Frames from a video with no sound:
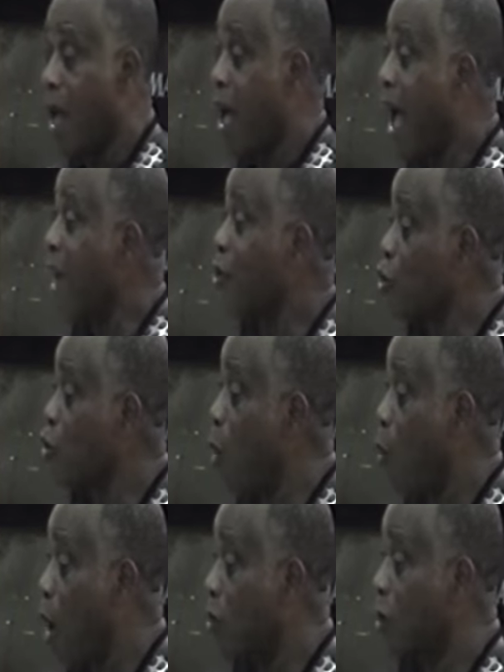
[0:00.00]
And you know
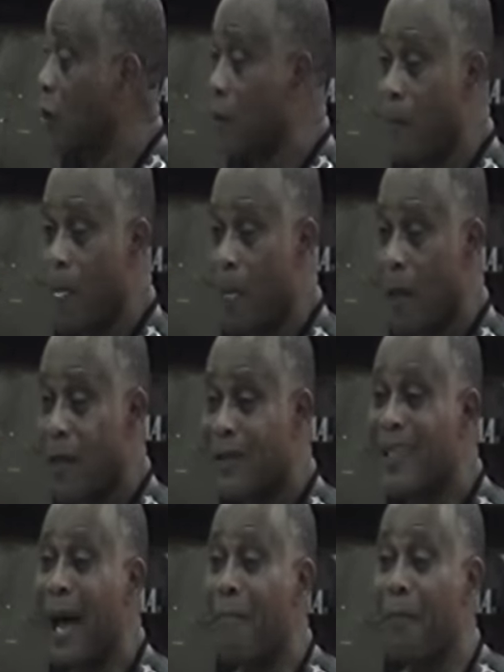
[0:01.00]
what?
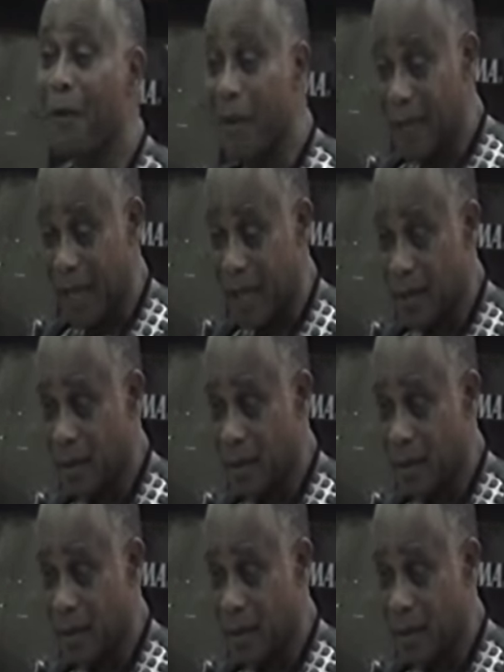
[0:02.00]
That brother,